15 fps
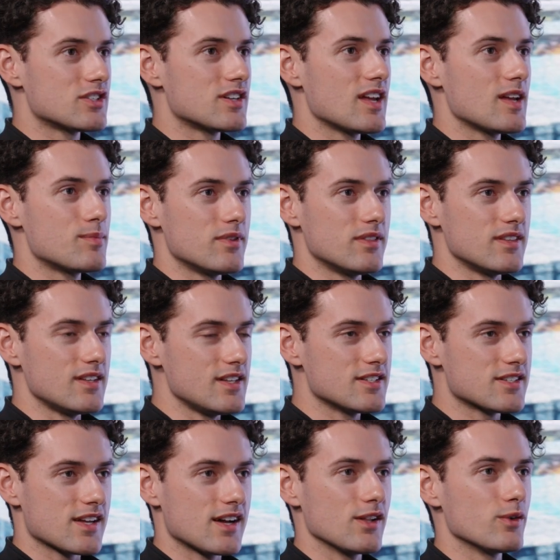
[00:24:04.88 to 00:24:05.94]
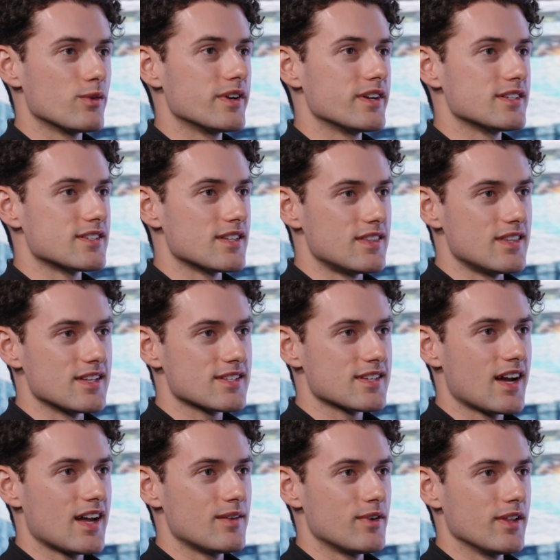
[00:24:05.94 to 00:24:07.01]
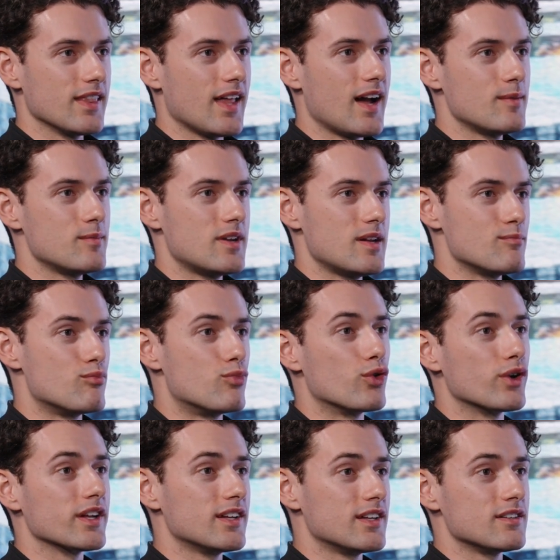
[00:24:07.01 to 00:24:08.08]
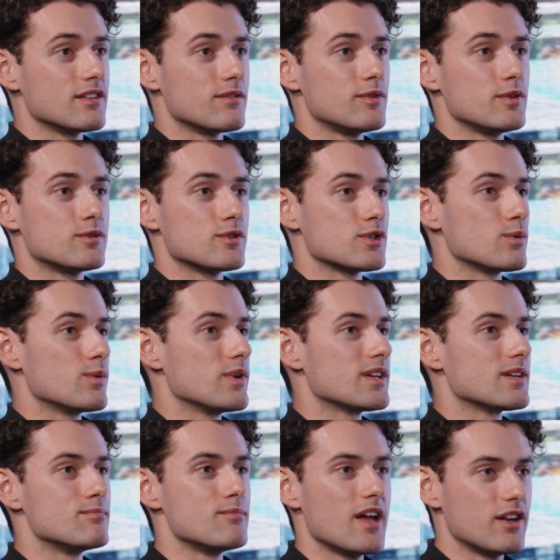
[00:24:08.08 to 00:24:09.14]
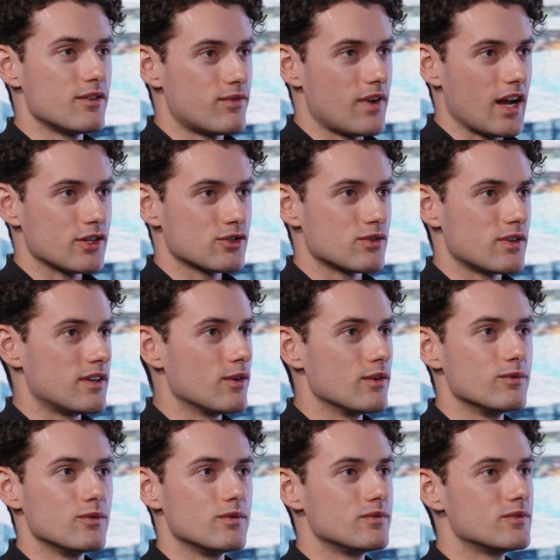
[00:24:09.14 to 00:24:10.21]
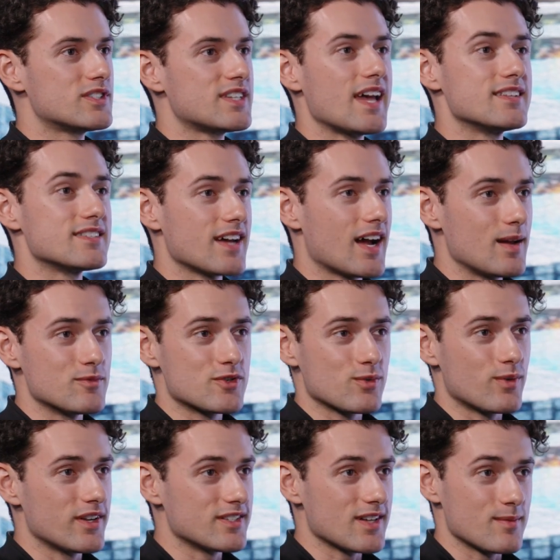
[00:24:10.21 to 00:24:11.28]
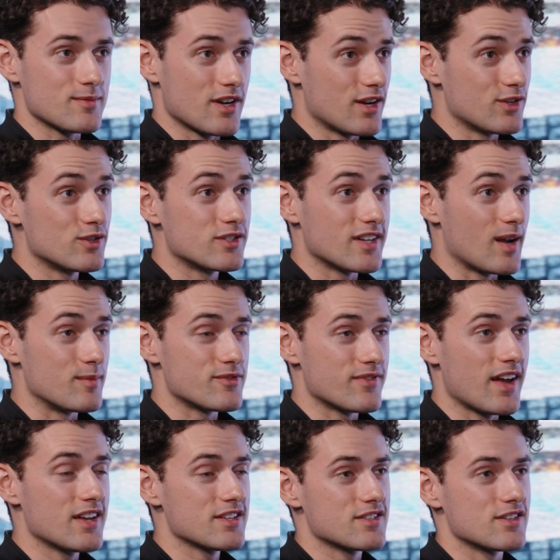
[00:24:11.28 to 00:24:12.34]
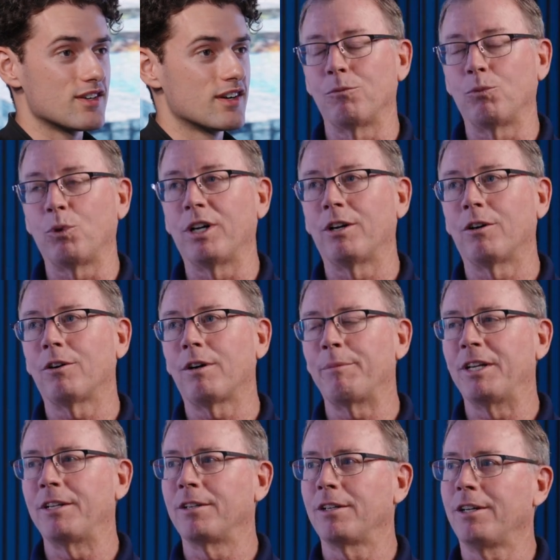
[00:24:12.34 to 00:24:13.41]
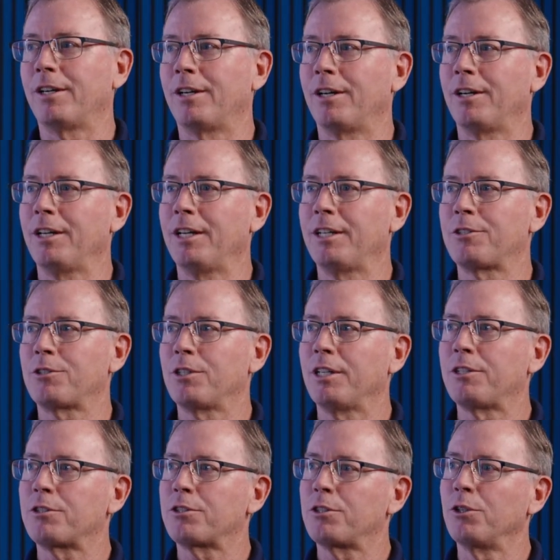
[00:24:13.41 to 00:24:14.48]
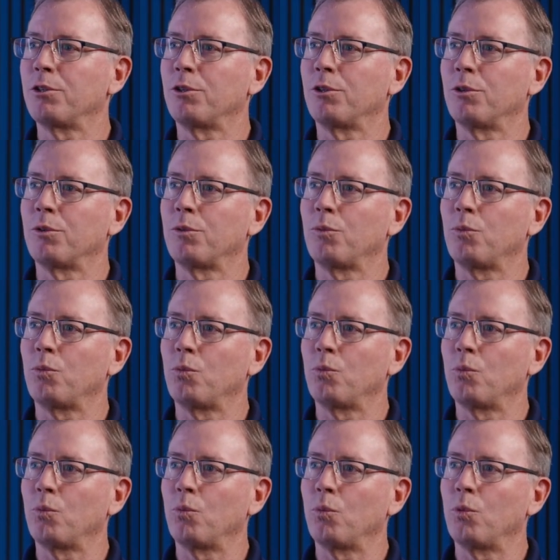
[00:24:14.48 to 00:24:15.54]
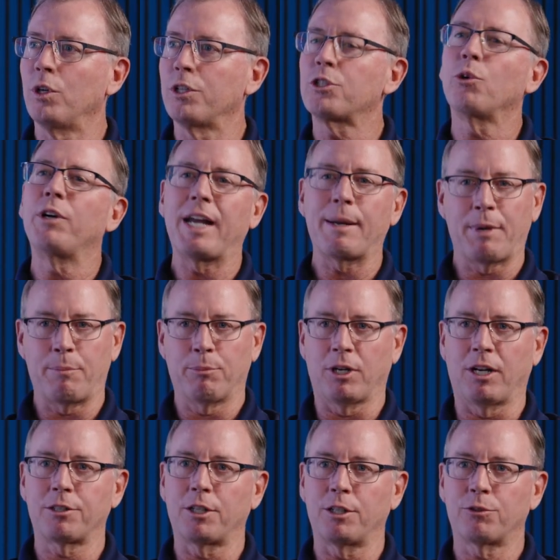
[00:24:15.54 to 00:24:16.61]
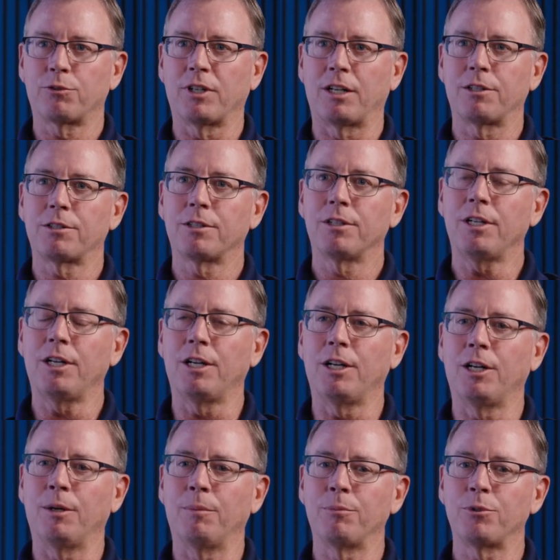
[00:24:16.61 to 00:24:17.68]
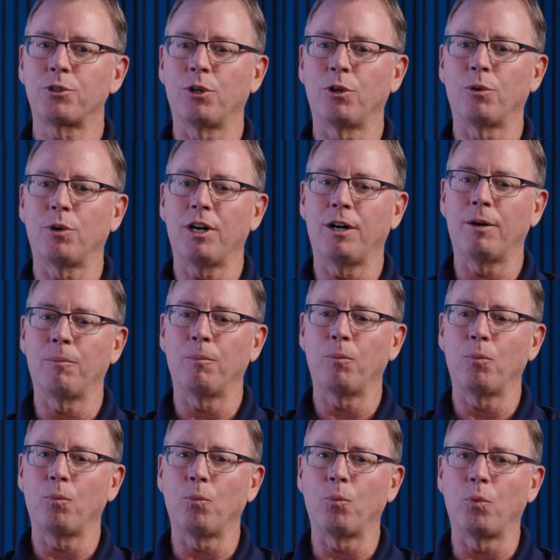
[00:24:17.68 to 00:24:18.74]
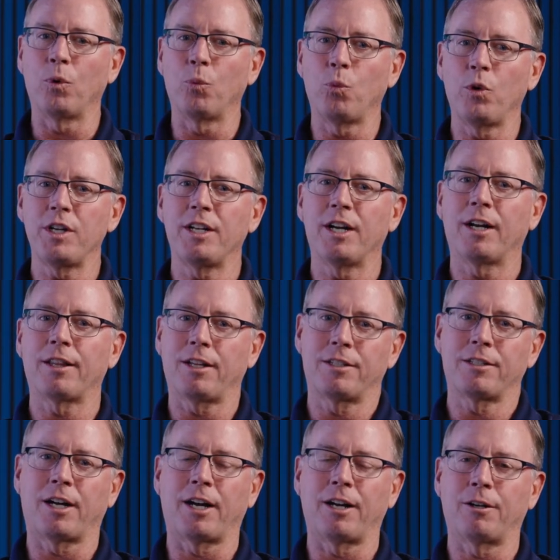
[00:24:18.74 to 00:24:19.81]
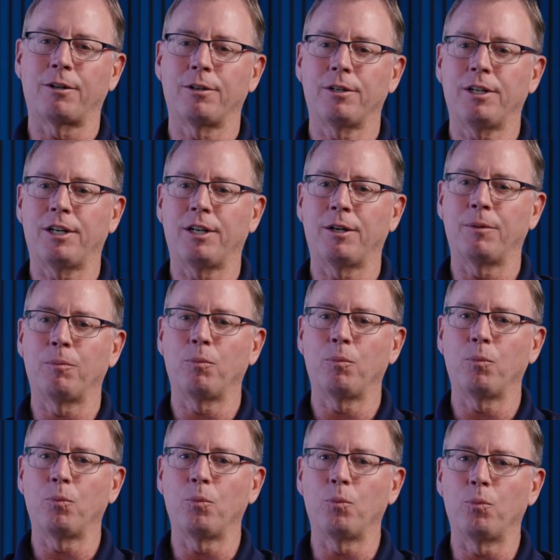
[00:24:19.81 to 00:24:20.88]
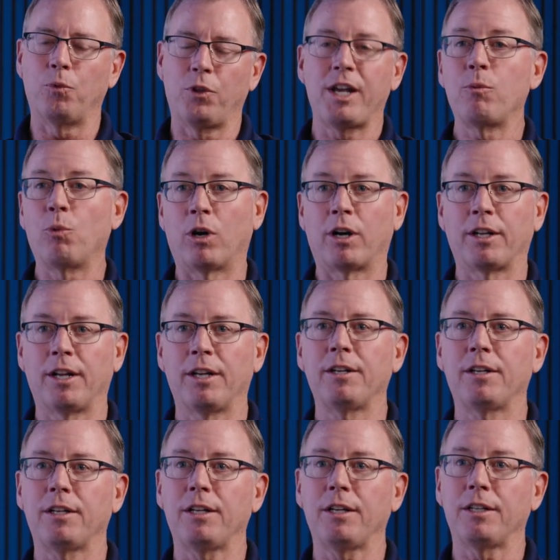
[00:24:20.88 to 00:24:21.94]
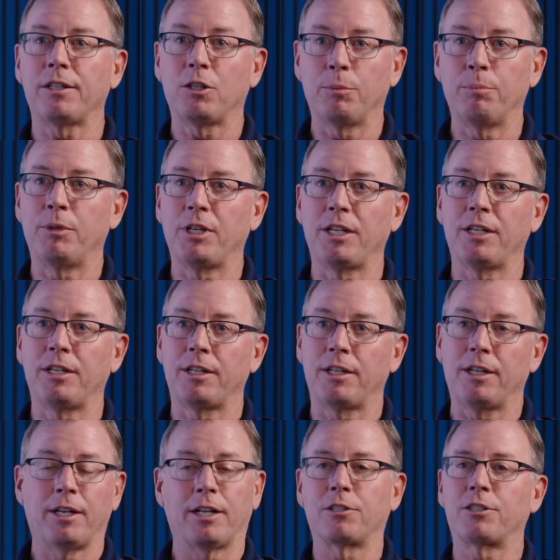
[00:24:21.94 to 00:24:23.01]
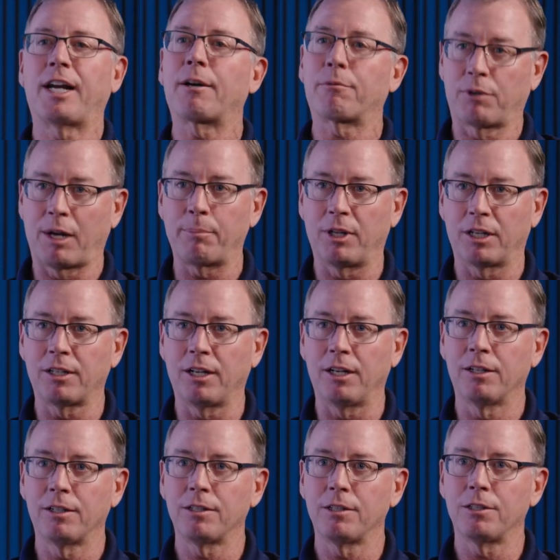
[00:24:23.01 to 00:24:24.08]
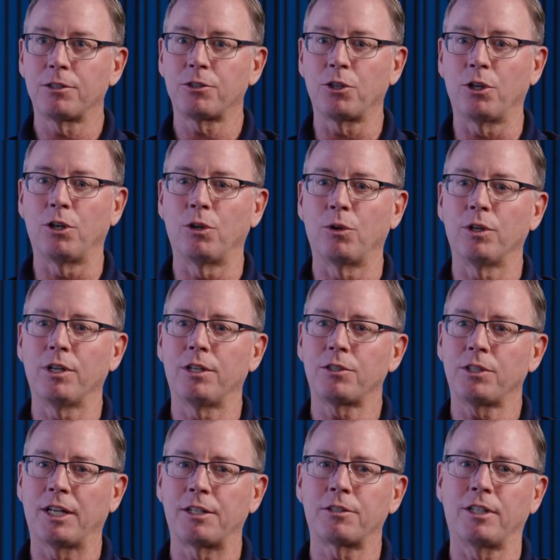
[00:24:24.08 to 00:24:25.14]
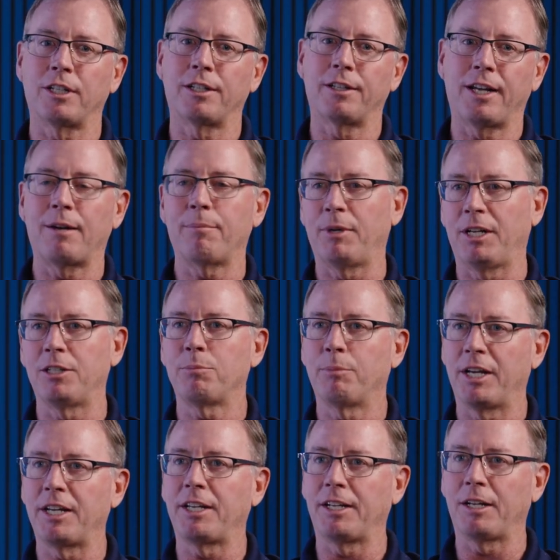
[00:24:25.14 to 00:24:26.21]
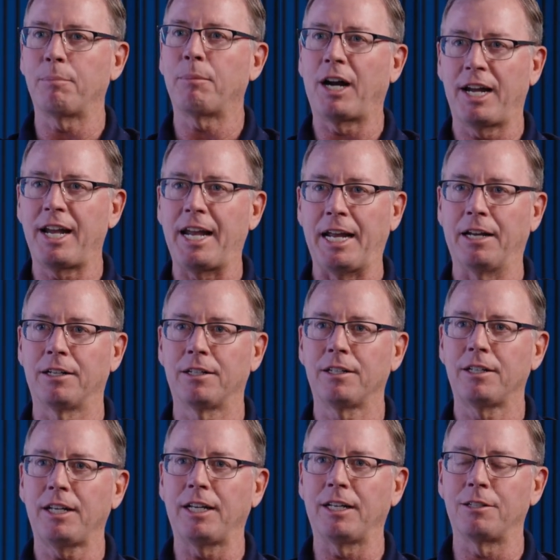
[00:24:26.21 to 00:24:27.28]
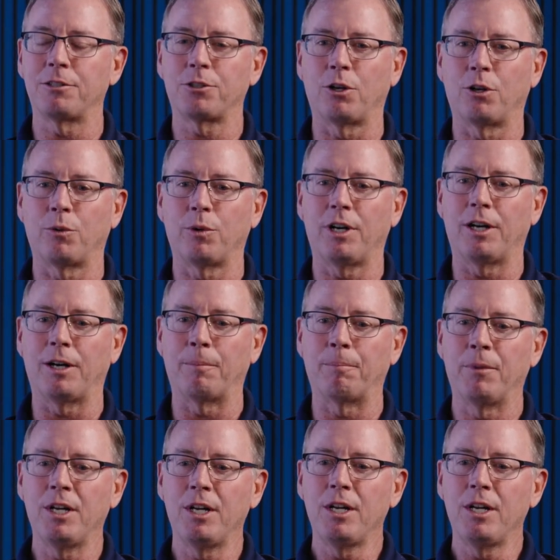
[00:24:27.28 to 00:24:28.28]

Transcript: shape and these colorings and this kind of alignment and bring it into the future so we can manufacture it 10 times, 20 times, 100 times faster? Well, I mean, it's still a handmade process for us. When we got the tile, they wanted it to be an exact replica. So essentially, that means making it by hand. And so